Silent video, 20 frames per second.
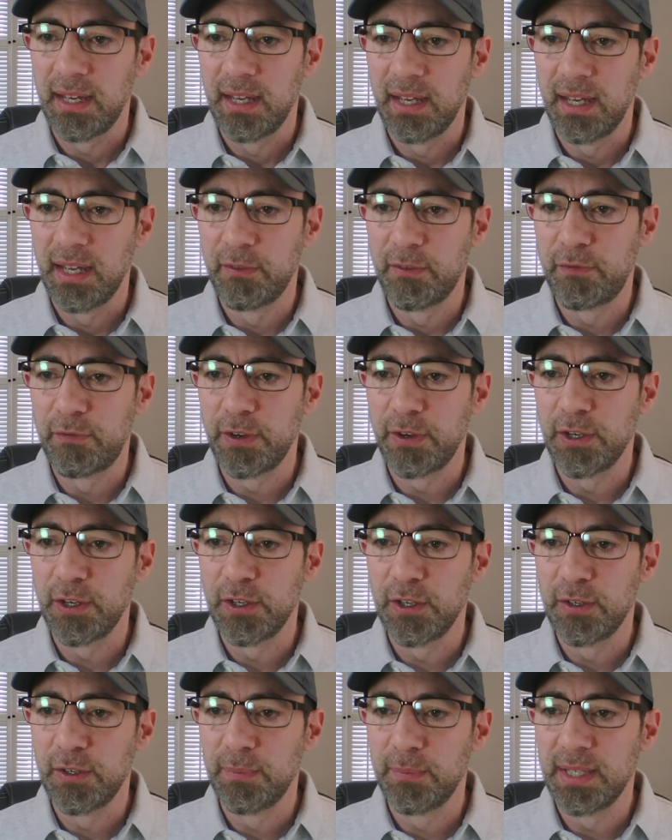
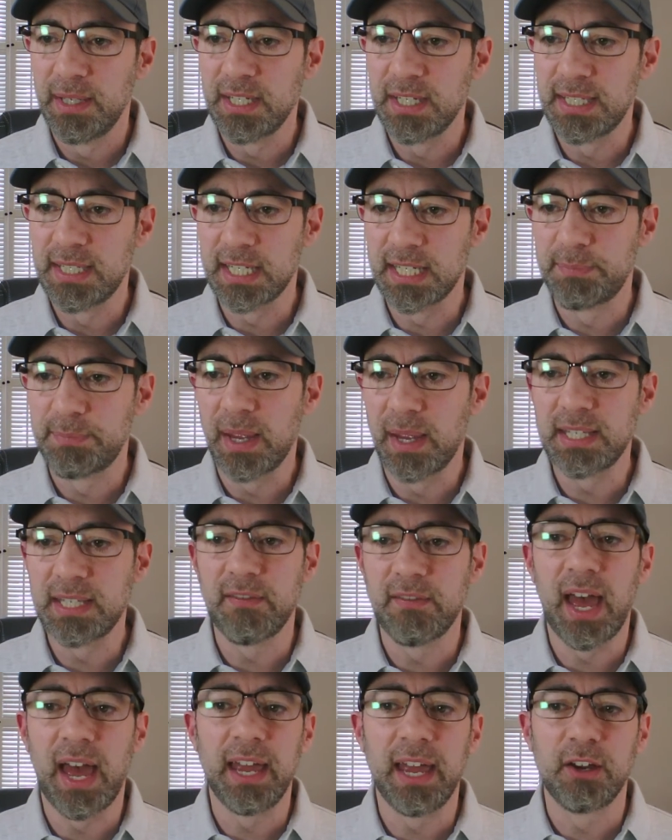Affirm is just
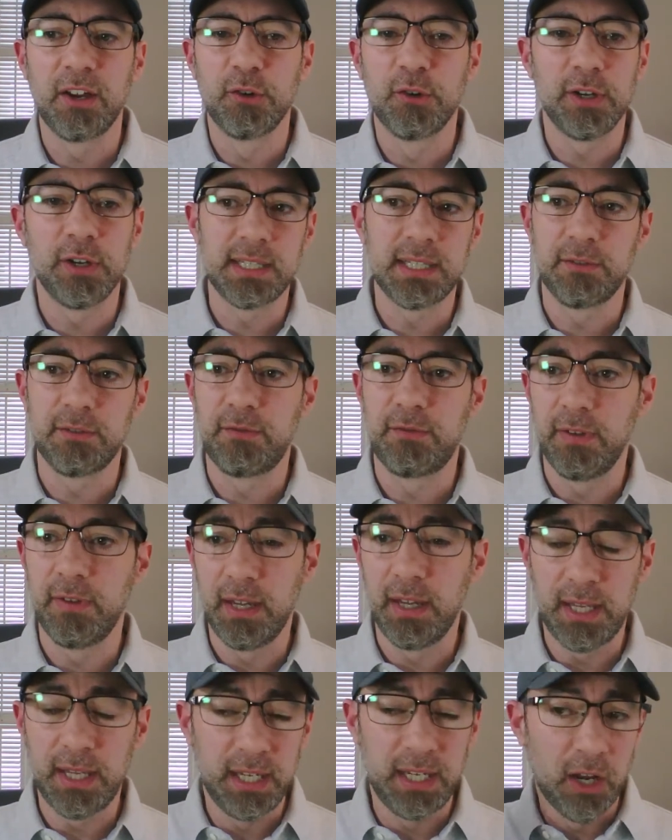expensive. I agree.
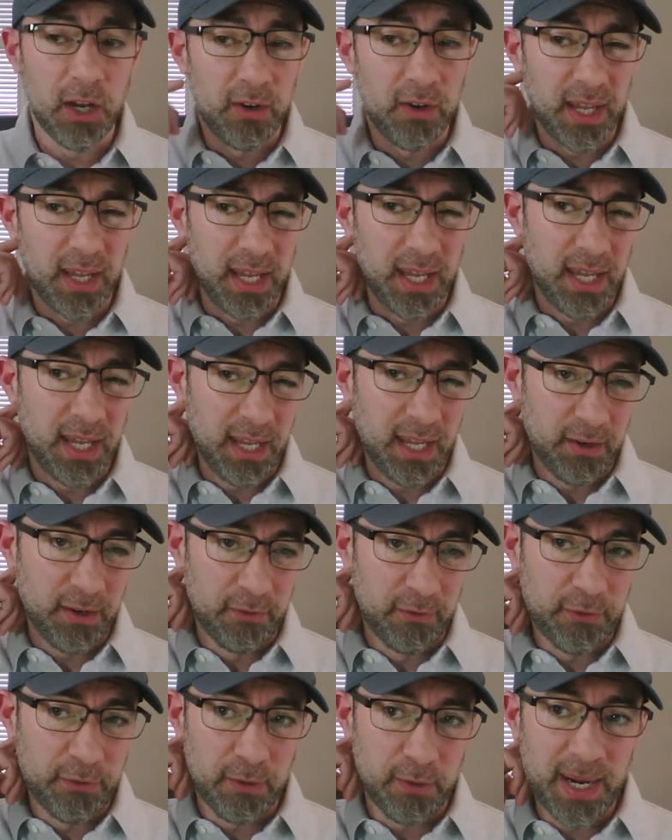And
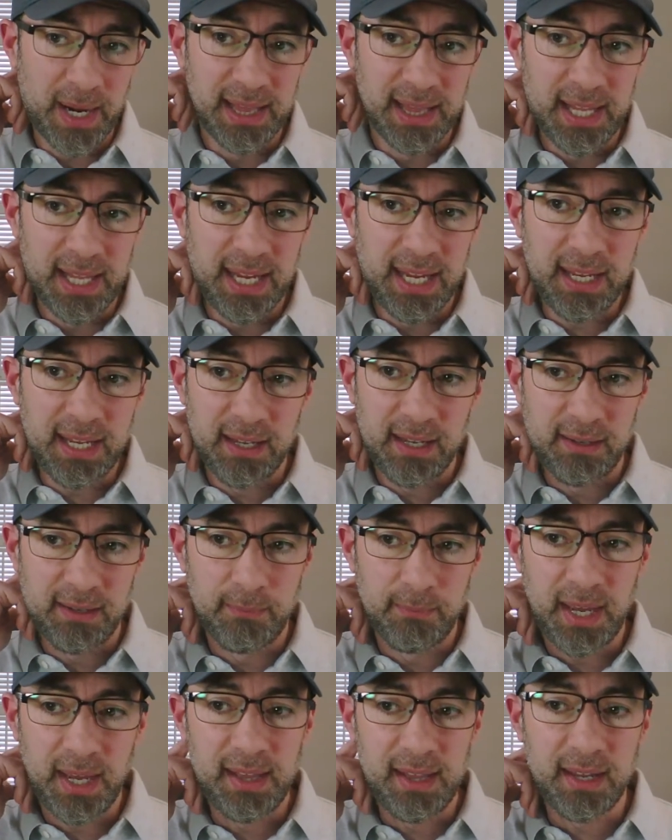Affirm I like,
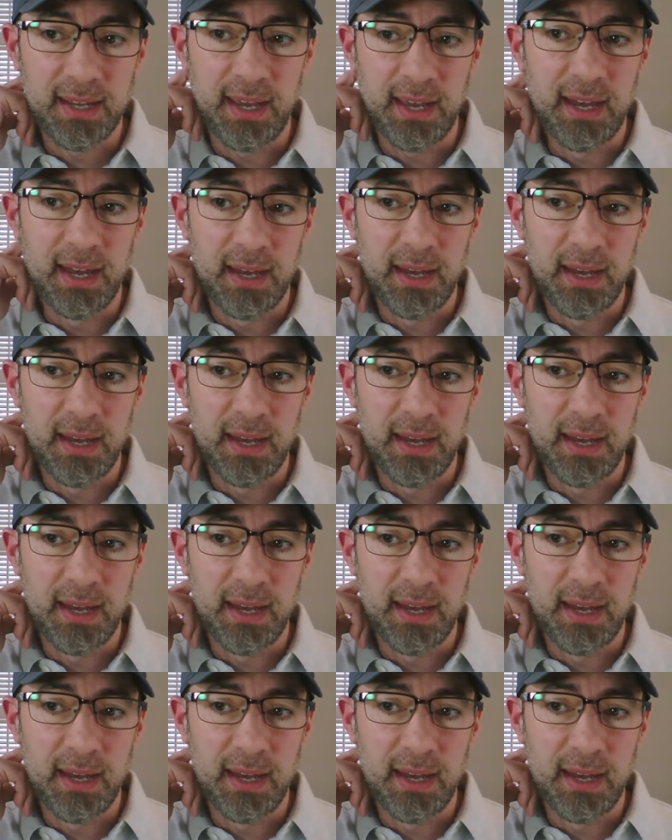Malik.